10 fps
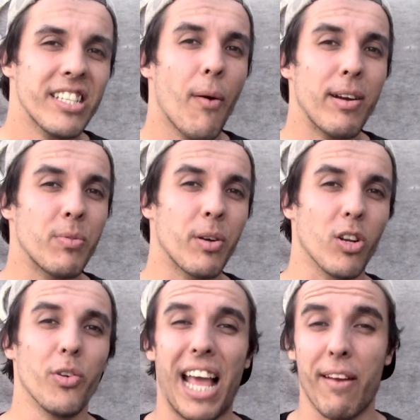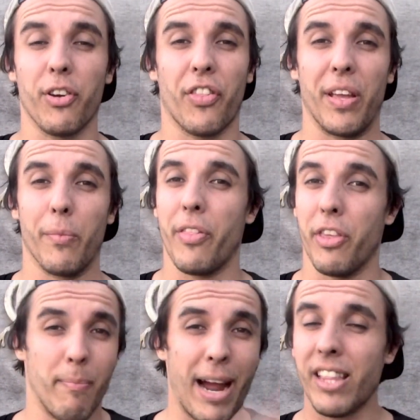is going to include everything, whether
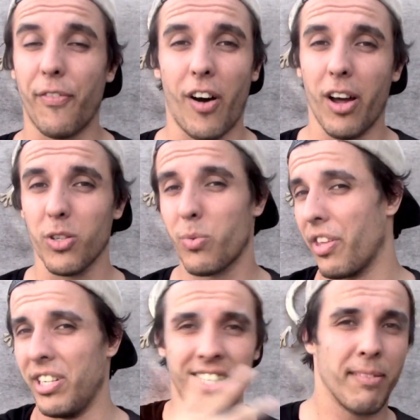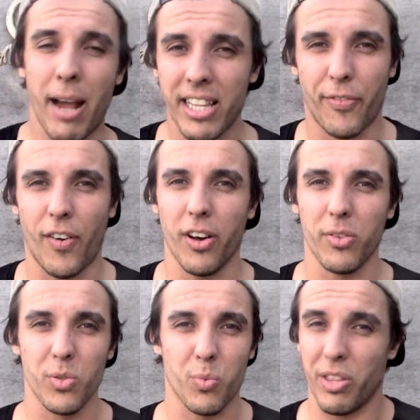you made the finals, whether you didn't make the
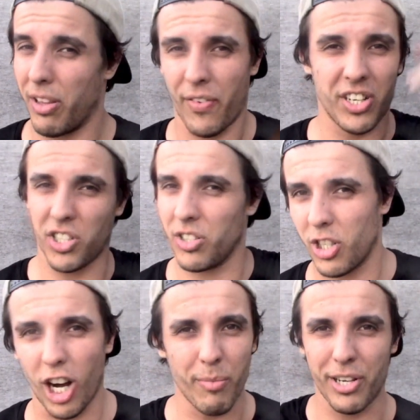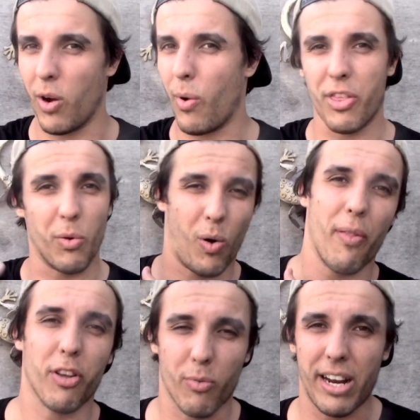finals, whether you finished on top, you know, whether you
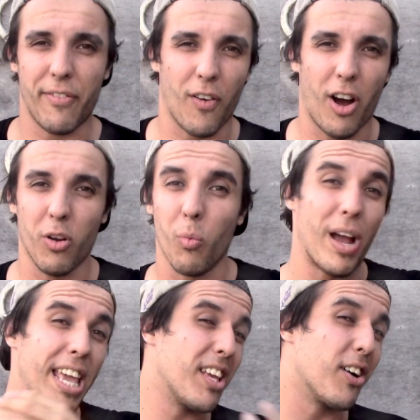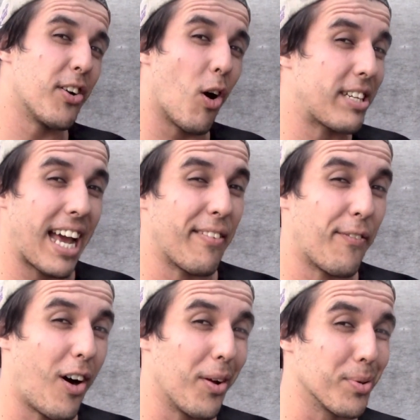won the grand final, where you got knocked out in
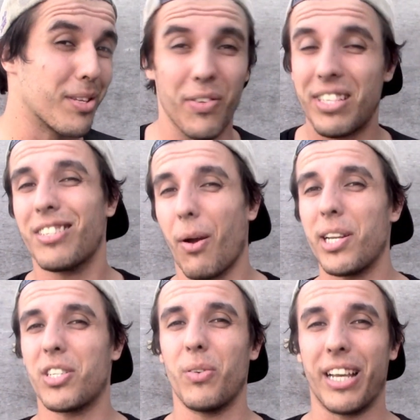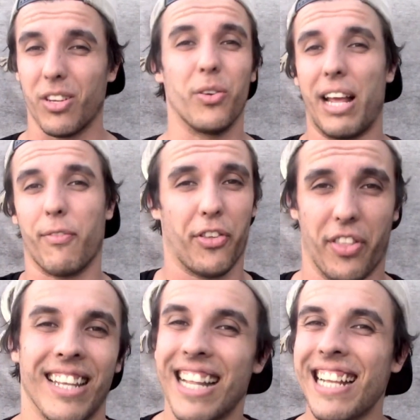finals. This is going to include
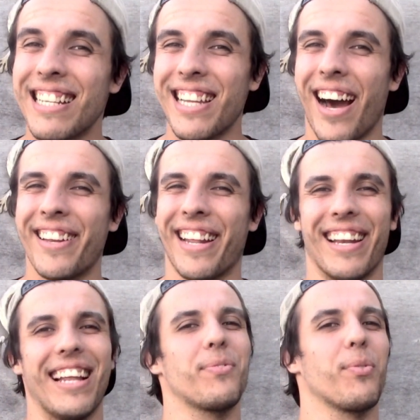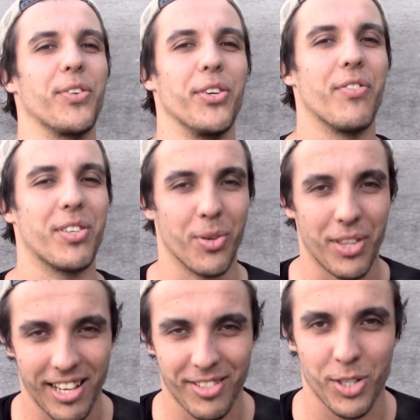everything. So let's get started and let's review the
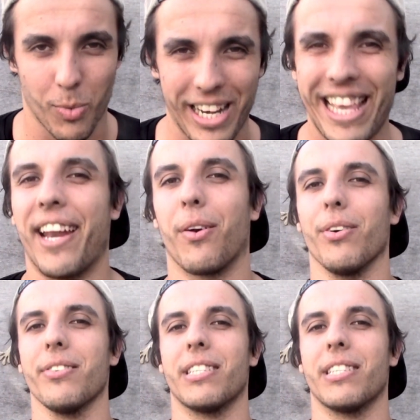2020 NRL